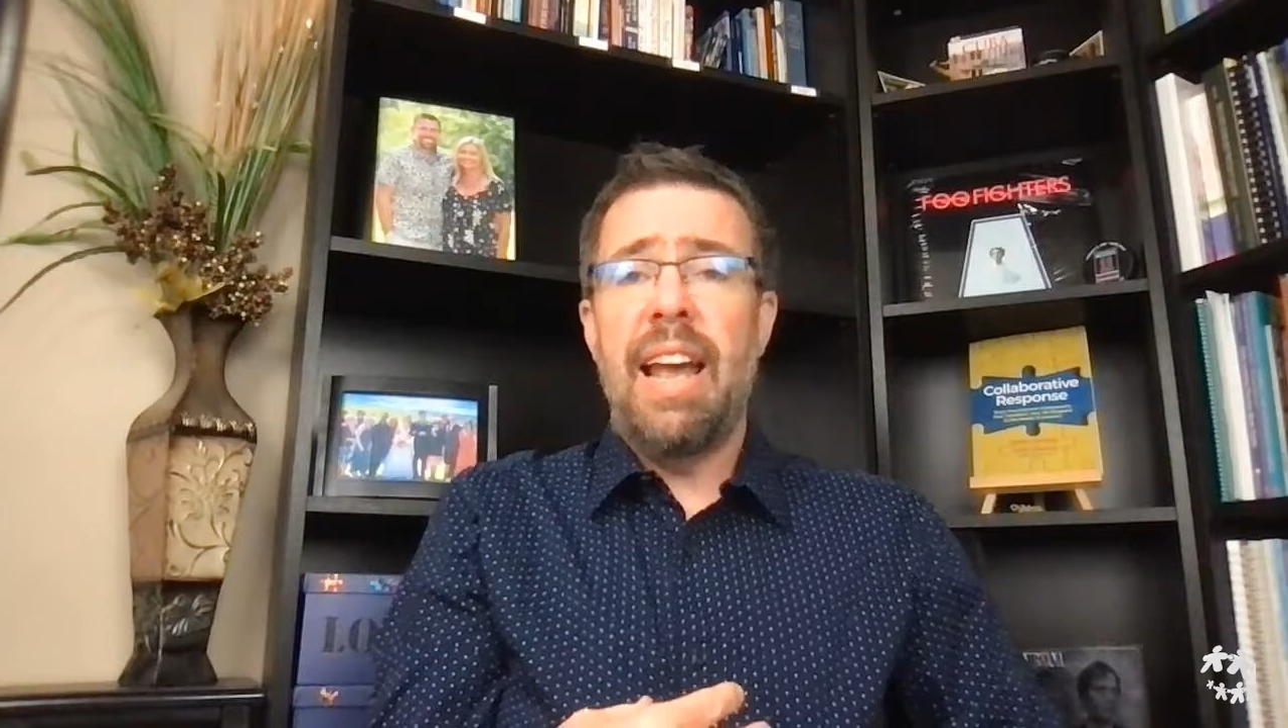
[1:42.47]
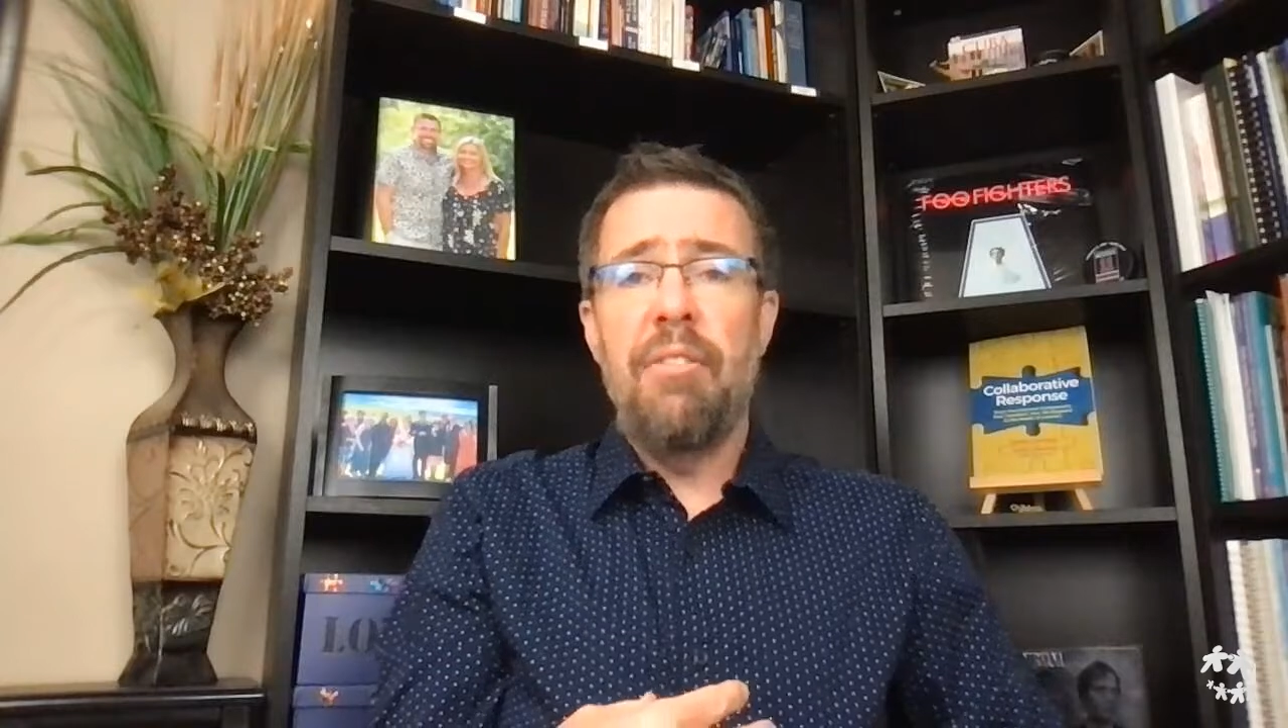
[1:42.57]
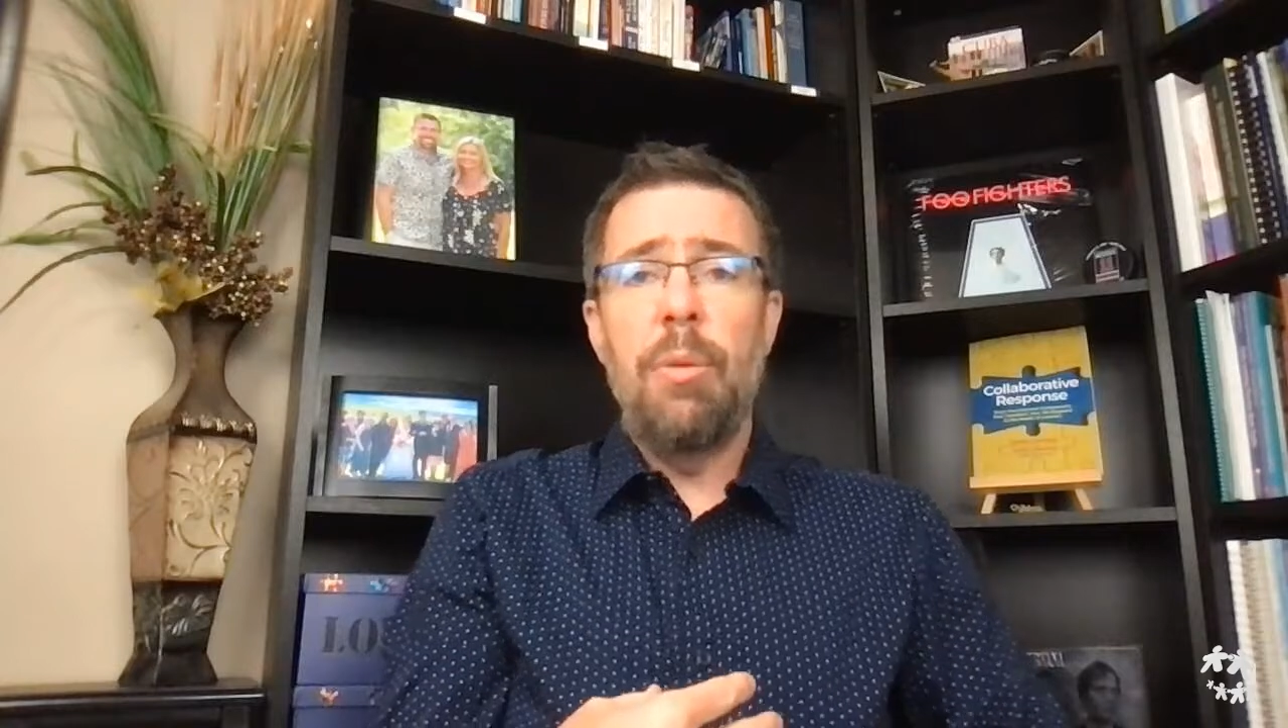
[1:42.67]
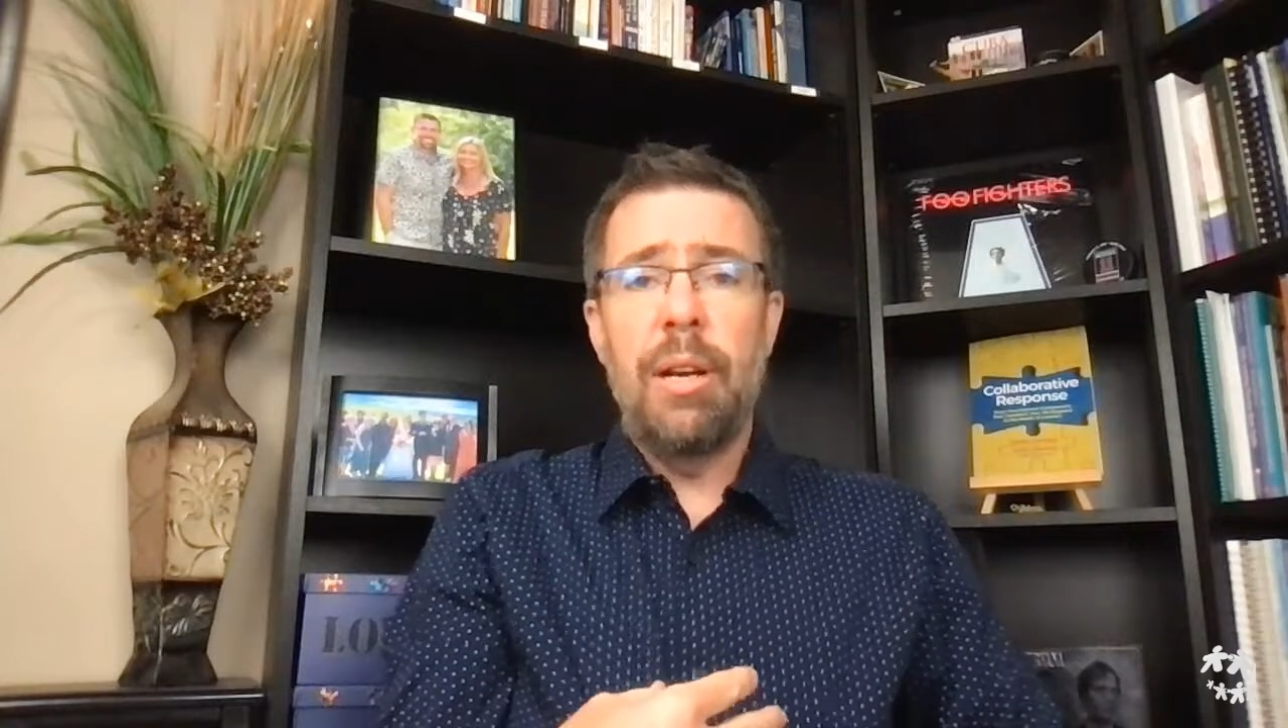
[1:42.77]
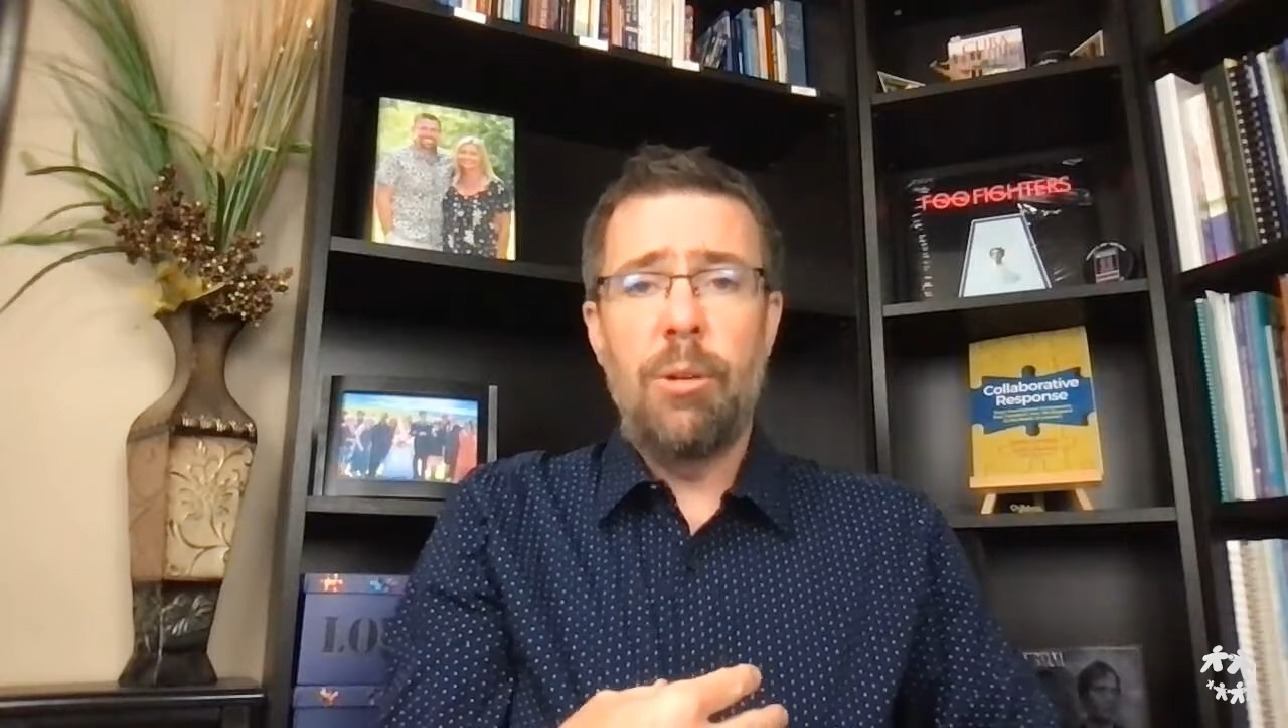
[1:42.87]

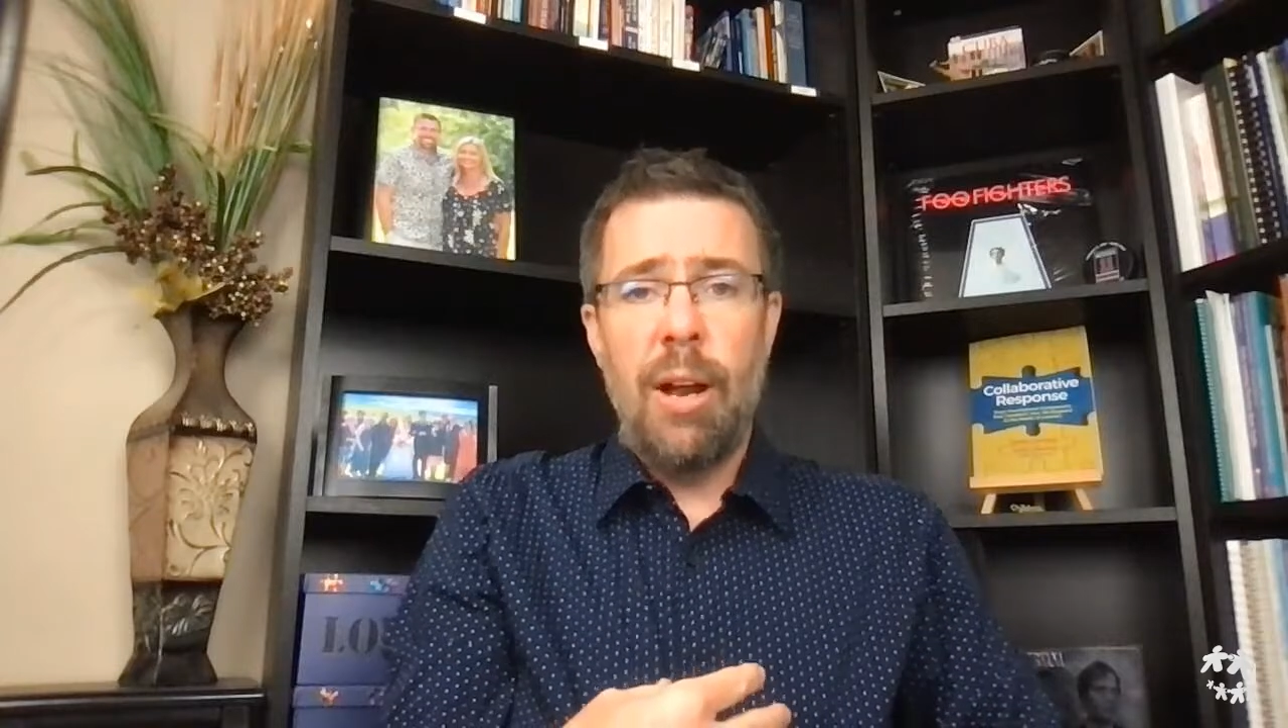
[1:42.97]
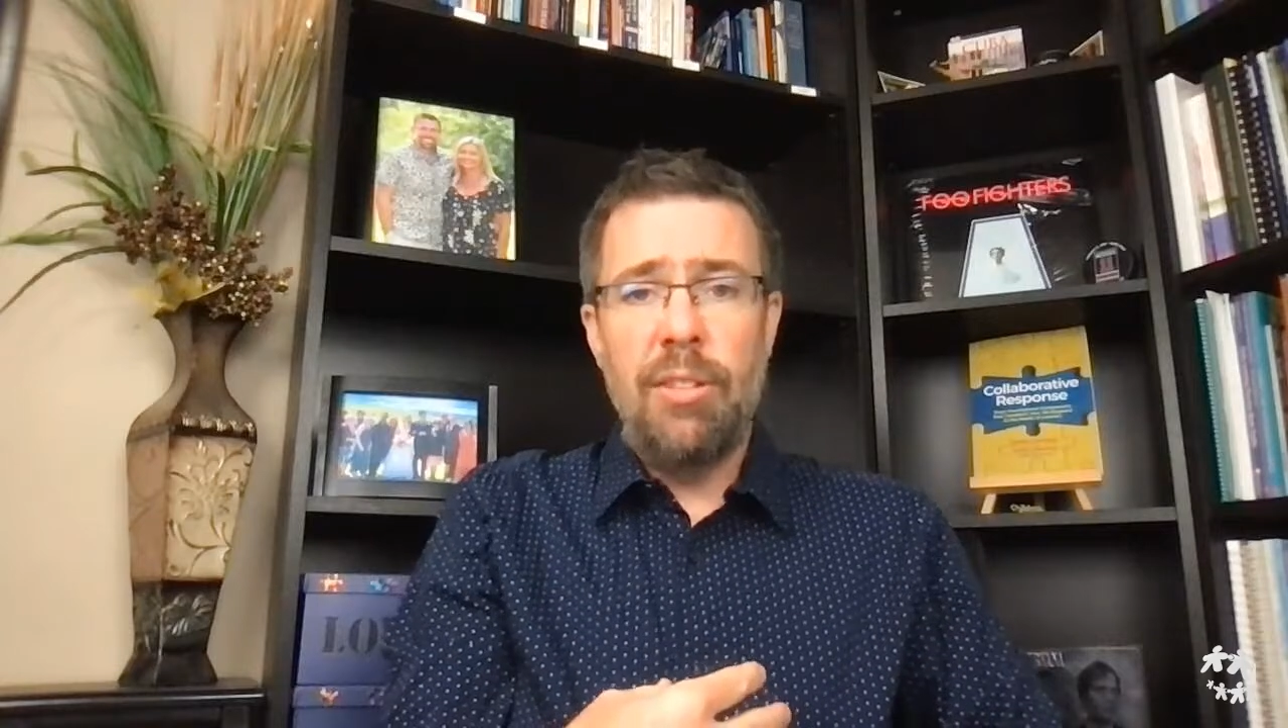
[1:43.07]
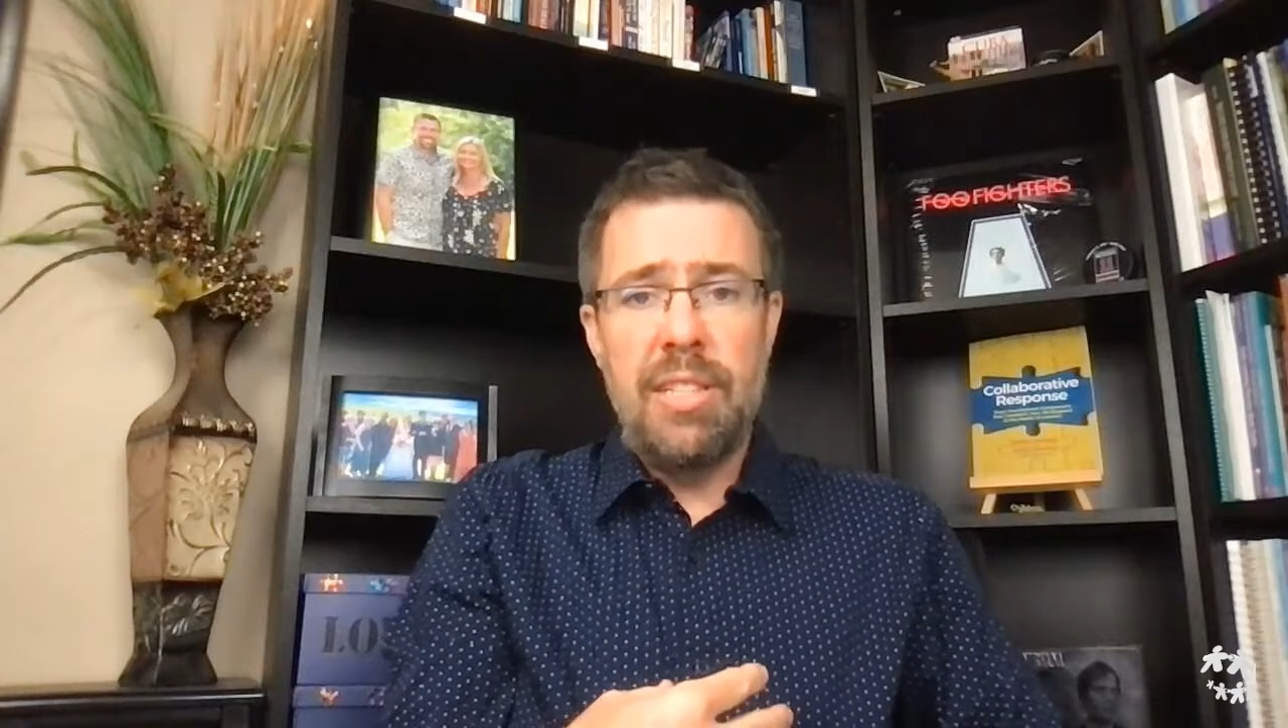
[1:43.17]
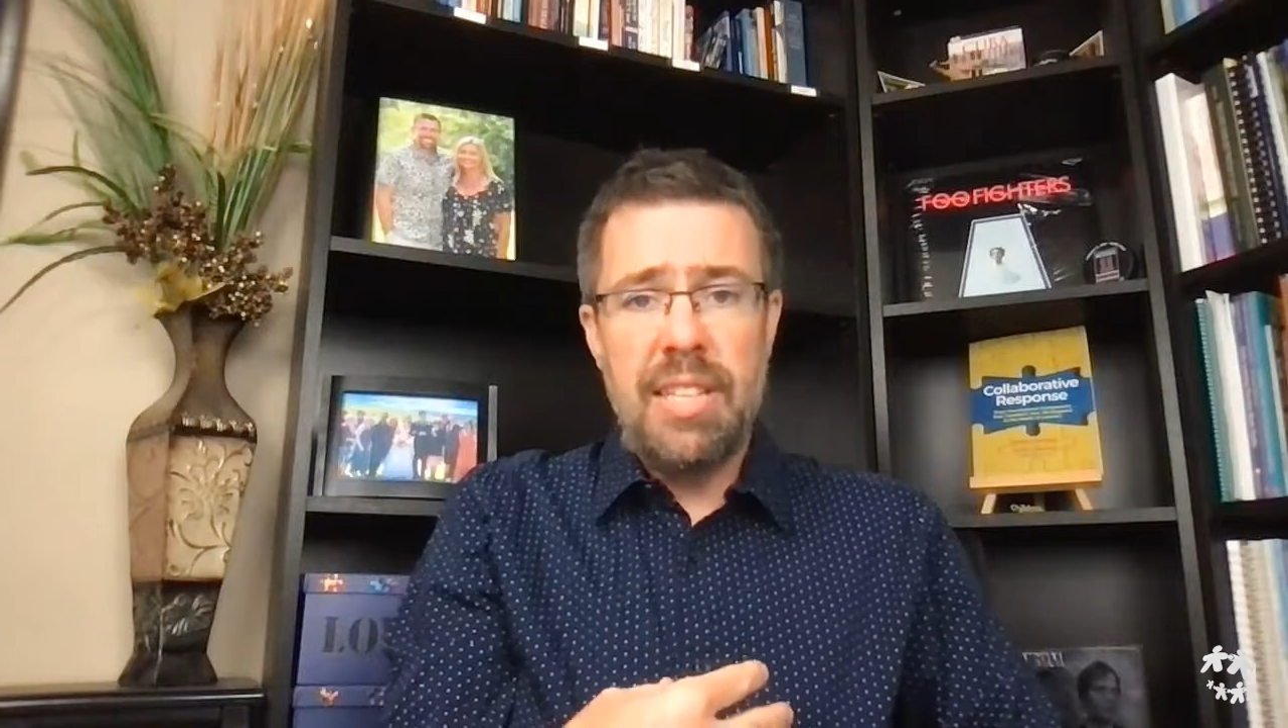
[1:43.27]
everyone around the